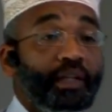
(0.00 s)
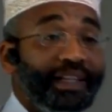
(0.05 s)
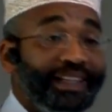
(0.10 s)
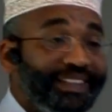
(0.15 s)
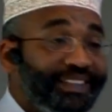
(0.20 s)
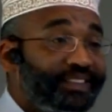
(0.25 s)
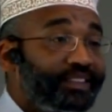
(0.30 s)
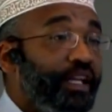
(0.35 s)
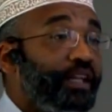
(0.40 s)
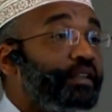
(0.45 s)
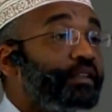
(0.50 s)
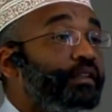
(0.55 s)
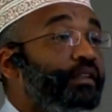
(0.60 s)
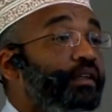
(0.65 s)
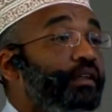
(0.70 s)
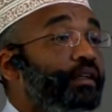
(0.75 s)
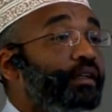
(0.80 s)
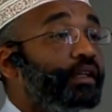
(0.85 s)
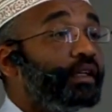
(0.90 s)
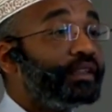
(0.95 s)
extend
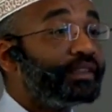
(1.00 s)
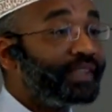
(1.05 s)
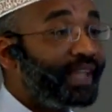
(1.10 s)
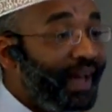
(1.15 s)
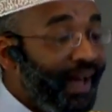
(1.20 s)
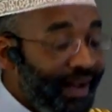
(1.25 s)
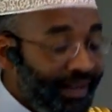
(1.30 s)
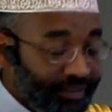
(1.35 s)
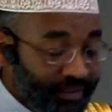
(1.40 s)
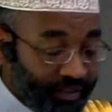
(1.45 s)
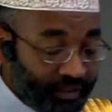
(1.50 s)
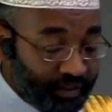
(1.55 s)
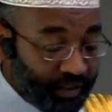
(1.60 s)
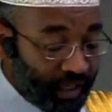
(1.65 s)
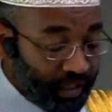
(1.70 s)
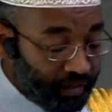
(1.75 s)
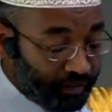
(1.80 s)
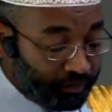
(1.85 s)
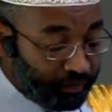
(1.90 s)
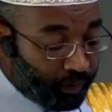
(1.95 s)
is Access
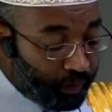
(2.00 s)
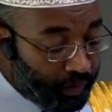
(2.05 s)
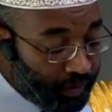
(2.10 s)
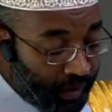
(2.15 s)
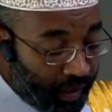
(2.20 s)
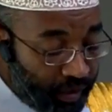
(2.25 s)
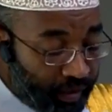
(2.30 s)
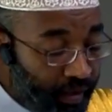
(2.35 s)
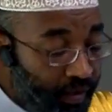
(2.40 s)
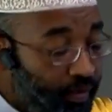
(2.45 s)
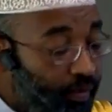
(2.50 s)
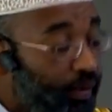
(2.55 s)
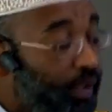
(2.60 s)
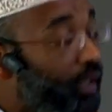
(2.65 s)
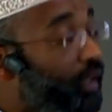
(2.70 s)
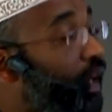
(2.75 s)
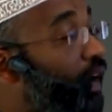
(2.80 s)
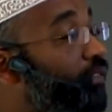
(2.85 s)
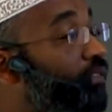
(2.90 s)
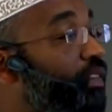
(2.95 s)
California. And I know
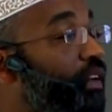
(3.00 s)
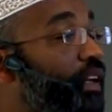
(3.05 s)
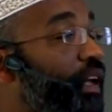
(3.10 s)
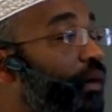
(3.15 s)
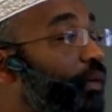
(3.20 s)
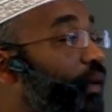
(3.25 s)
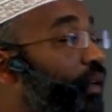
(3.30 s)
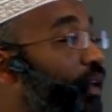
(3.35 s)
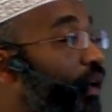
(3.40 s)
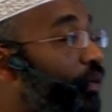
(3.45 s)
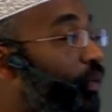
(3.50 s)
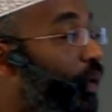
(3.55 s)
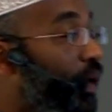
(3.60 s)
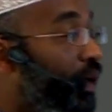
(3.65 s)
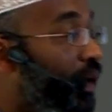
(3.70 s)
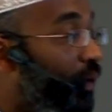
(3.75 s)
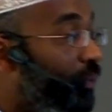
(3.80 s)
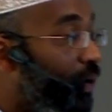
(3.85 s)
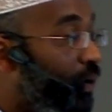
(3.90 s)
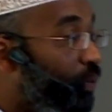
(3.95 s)
that every now and then we
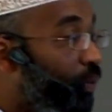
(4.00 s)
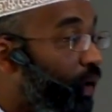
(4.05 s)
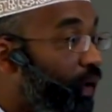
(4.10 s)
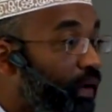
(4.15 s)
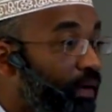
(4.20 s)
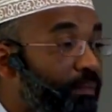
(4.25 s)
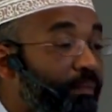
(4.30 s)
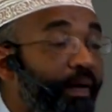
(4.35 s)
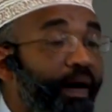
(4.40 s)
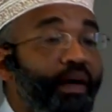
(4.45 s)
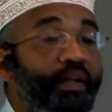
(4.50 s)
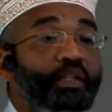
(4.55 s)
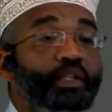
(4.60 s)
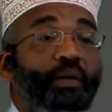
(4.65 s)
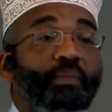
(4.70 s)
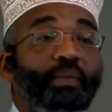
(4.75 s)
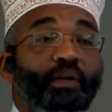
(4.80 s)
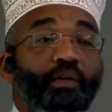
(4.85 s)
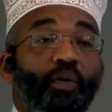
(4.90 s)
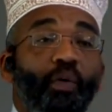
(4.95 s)
come and we remind
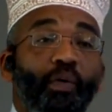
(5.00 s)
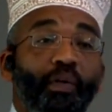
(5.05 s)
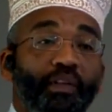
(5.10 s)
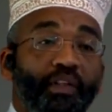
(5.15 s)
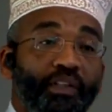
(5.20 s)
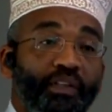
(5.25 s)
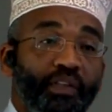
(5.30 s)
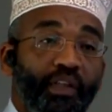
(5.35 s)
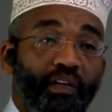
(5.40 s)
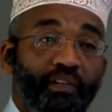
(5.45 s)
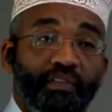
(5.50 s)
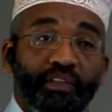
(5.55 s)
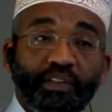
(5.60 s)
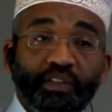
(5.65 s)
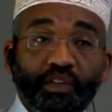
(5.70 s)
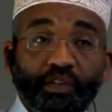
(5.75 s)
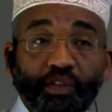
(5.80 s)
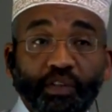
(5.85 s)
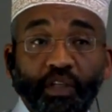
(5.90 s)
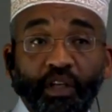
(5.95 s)
you about all the
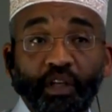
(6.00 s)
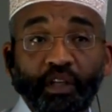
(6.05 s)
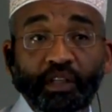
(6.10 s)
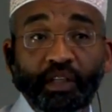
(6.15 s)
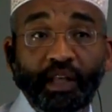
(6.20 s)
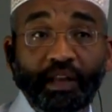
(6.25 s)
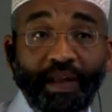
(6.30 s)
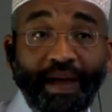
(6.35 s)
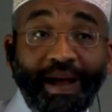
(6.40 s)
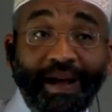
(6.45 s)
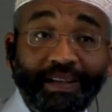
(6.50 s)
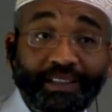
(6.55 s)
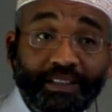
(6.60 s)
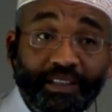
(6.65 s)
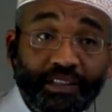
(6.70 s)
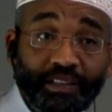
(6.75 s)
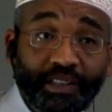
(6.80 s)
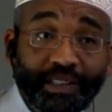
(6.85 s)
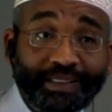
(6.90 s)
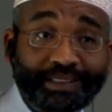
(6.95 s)
services that
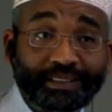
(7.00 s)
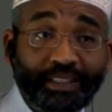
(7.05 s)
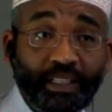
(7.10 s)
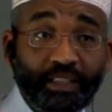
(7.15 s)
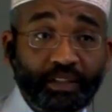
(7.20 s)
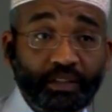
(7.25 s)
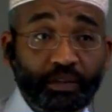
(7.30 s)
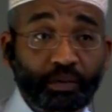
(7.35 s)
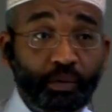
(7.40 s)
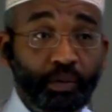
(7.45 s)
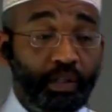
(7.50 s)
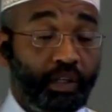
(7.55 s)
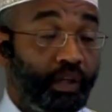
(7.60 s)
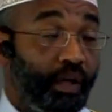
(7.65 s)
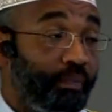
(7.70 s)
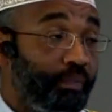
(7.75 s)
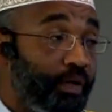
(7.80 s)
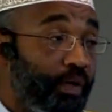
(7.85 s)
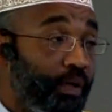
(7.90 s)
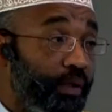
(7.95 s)
Access extends to the
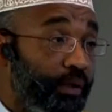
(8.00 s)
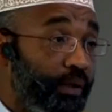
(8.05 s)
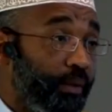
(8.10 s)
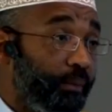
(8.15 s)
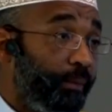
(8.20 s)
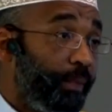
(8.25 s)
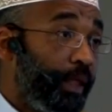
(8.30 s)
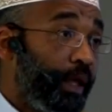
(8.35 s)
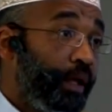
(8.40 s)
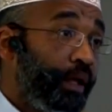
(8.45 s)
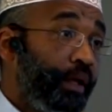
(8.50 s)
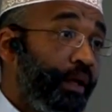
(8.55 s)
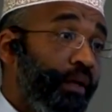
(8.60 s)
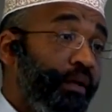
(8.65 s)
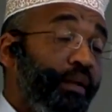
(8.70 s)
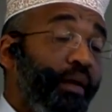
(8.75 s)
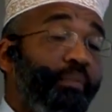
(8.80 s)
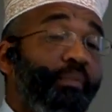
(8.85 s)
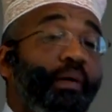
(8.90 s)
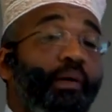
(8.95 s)
community.
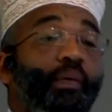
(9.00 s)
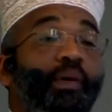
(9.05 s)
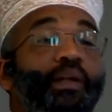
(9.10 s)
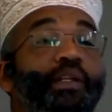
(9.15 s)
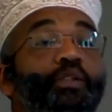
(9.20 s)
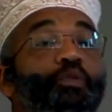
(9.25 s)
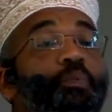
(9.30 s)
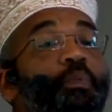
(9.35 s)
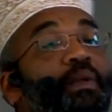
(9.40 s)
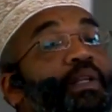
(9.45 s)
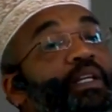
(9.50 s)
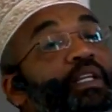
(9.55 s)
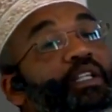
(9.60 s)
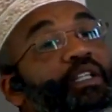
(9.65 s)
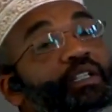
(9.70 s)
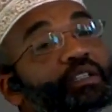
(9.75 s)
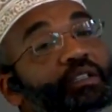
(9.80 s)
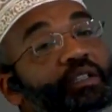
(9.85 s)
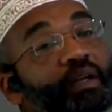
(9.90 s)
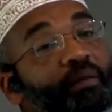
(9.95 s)
Number one is
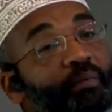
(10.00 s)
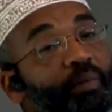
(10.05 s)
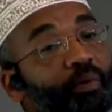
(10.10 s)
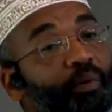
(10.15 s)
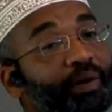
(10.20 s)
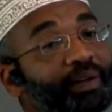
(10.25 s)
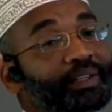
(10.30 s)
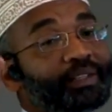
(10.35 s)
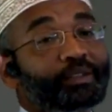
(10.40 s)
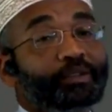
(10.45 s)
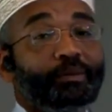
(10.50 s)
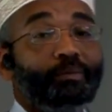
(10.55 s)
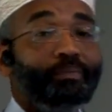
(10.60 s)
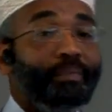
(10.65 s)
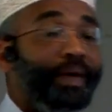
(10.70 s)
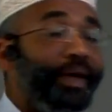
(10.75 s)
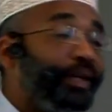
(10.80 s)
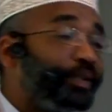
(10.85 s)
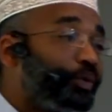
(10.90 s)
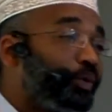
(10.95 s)
please, number one is
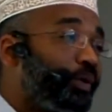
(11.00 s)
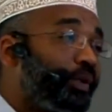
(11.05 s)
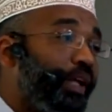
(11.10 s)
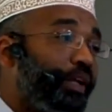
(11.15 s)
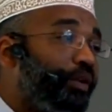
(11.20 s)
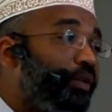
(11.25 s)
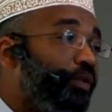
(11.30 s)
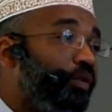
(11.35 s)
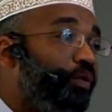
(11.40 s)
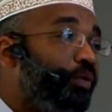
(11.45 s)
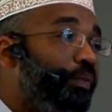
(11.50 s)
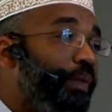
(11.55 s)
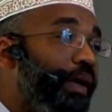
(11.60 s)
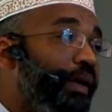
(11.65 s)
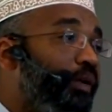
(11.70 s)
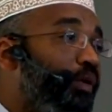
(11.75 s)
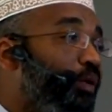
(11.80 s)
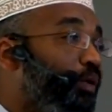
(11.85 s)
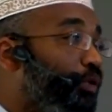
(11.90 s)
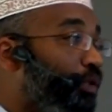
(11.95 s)
make sure that you
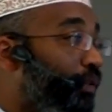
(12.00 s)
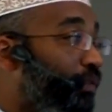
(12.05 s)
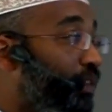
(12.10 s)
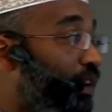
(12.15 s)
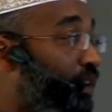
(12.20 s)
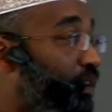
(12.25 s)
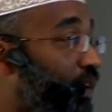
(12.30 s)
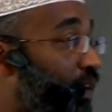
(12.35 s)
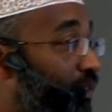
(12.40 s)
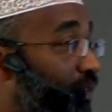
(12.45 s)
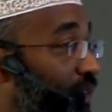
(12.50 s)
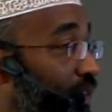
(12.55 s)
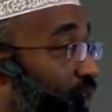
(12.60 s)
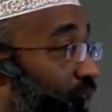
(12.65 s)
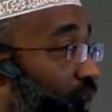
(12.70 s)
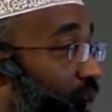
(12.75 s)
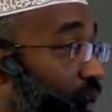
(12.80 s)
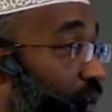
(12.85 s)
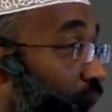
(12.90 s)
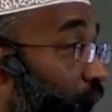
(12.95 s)
make use of the
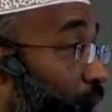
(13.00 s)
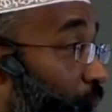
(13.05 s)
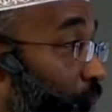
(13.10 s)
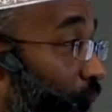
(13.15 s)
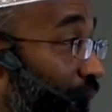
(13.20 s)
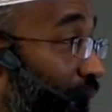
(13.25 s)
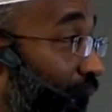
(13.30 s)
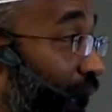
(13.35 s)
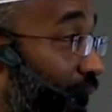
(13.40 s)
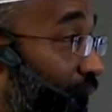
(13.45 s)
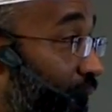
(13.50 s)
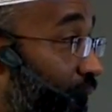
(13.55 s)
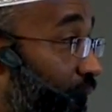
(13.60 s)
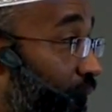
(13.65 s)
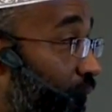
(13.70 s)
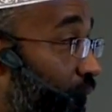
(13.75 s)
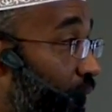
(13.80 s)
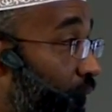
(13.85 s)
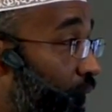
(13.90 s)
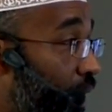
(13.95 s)
services that are provided.